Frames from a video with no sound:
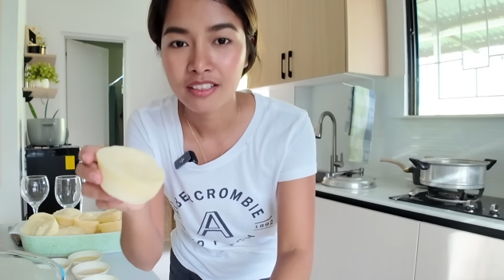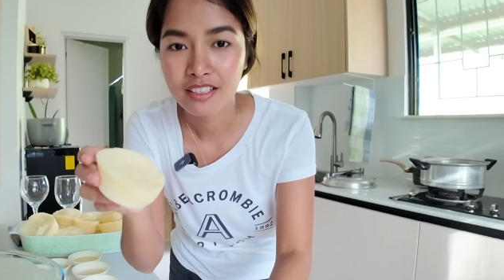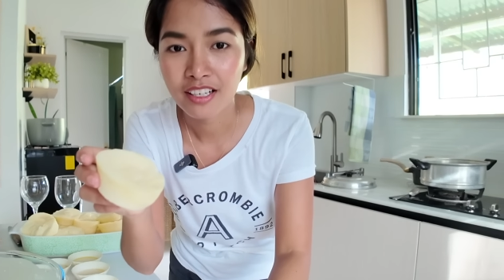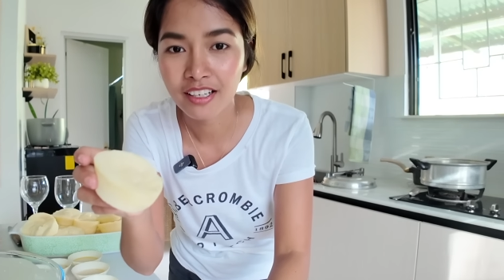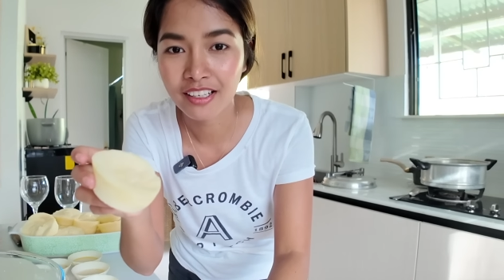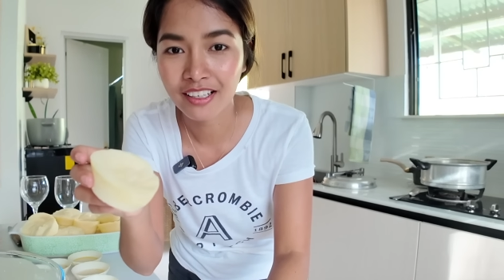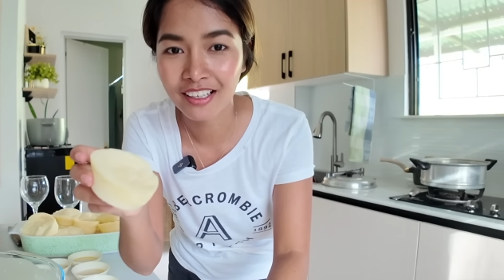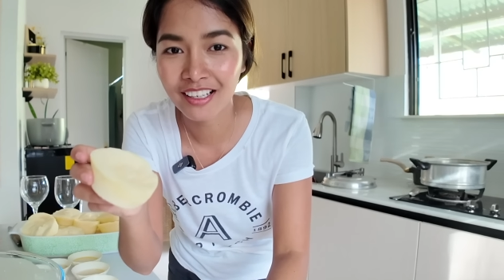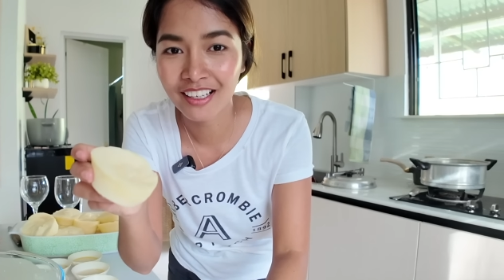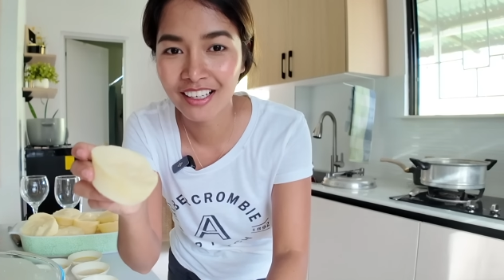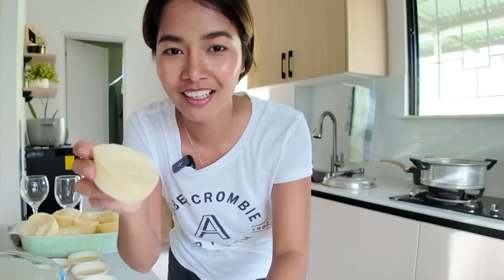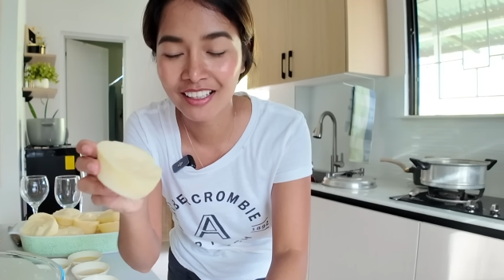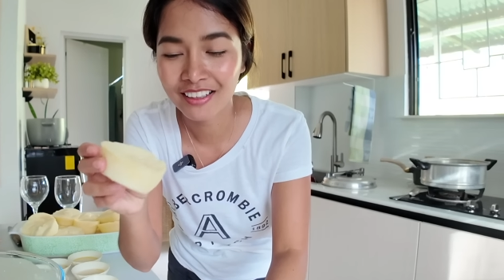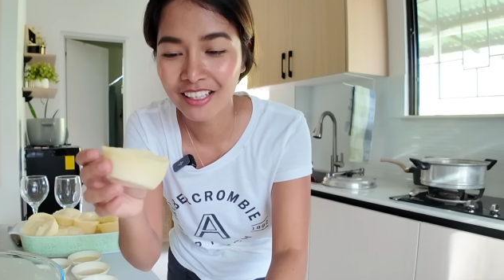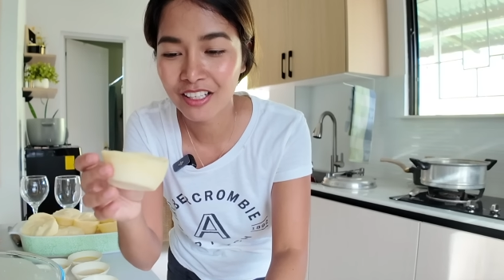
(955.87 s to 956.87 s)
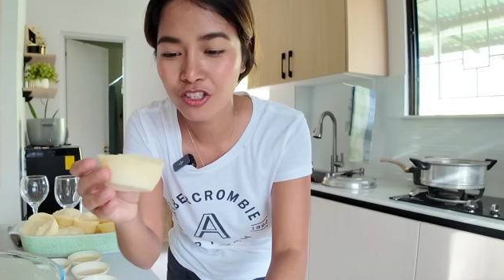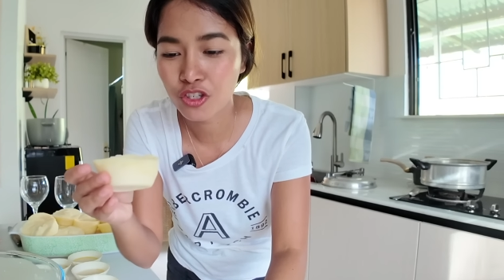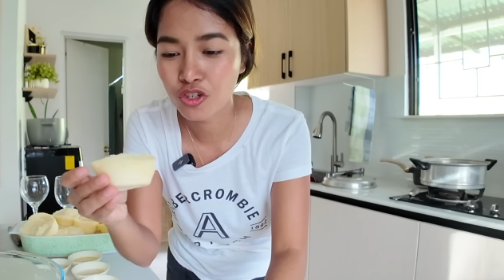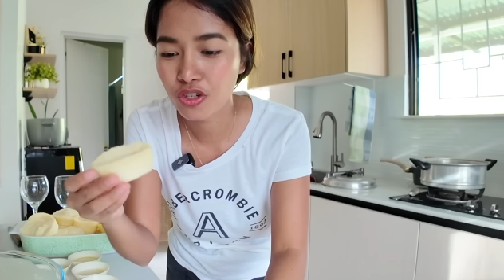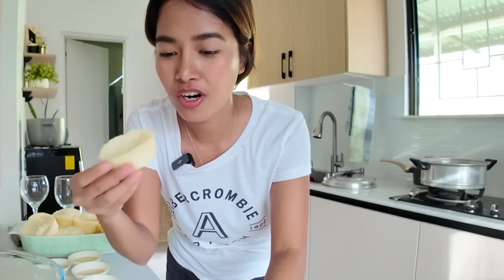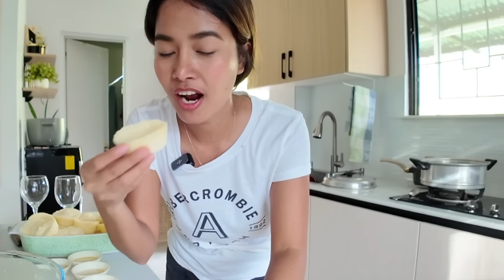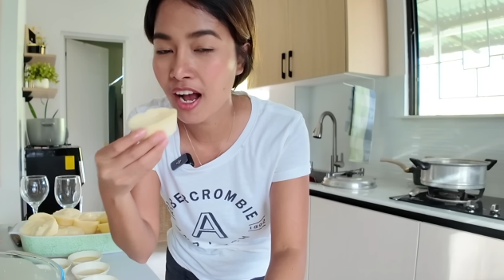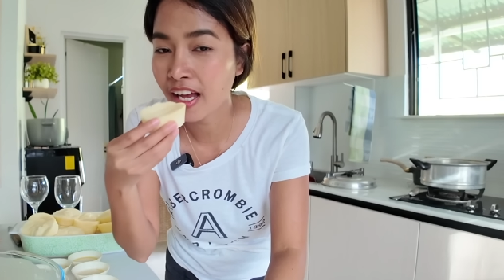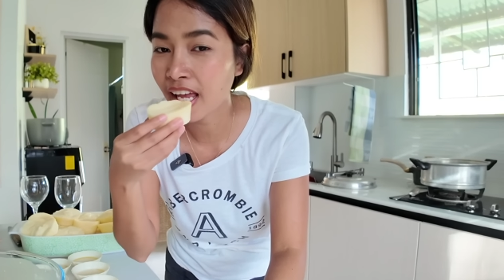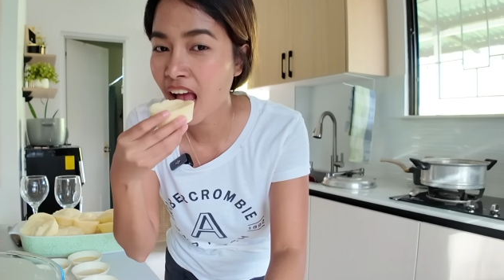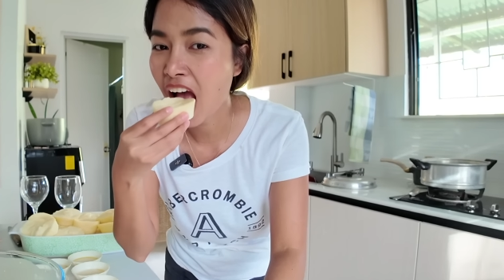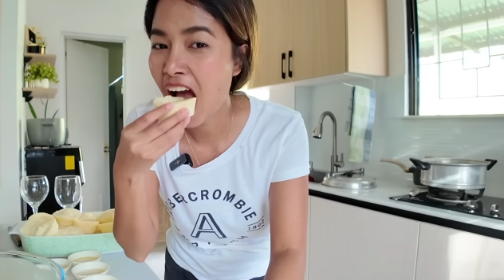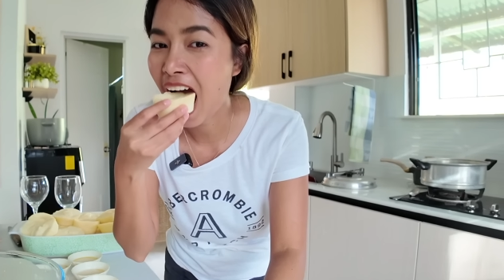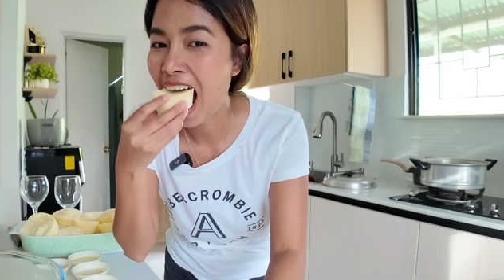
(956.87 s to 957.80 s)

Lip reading: Ta-da! Let's try.